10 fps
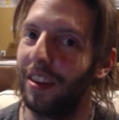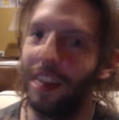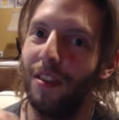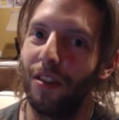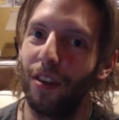
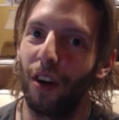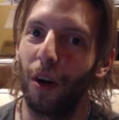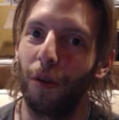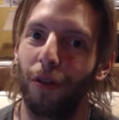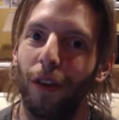This is your
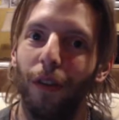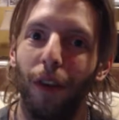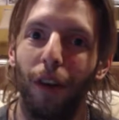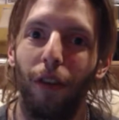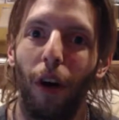host,
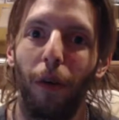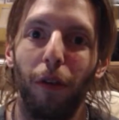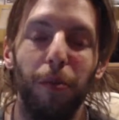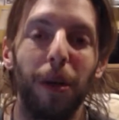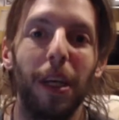Griever, as
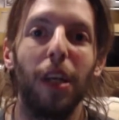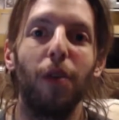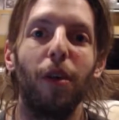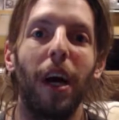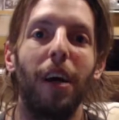always, bringing
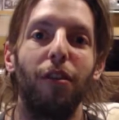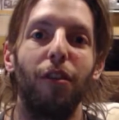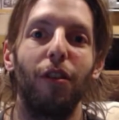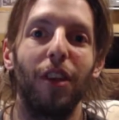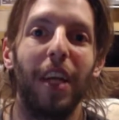you guys
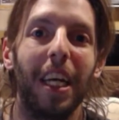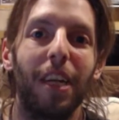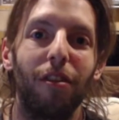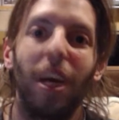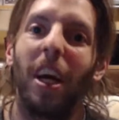your
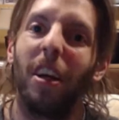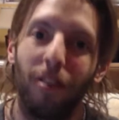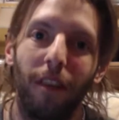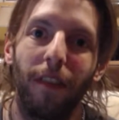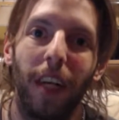latest
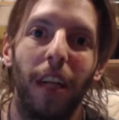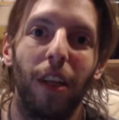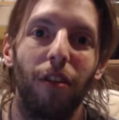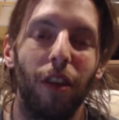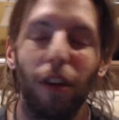Seven
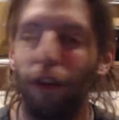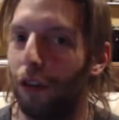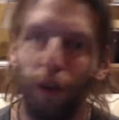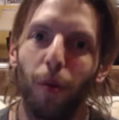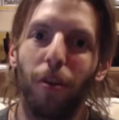Deadly Sins
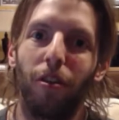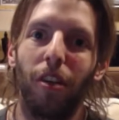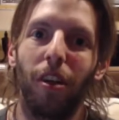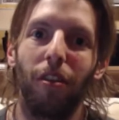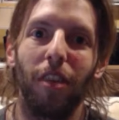newest
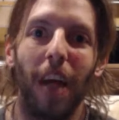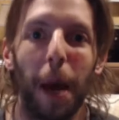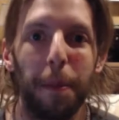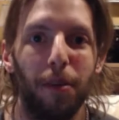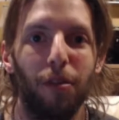season,
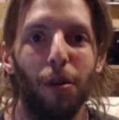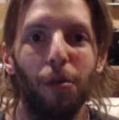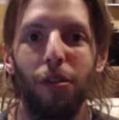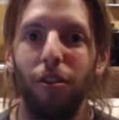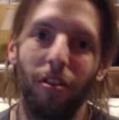
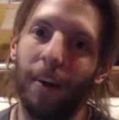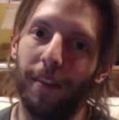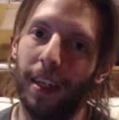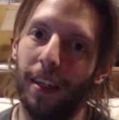Episode 7.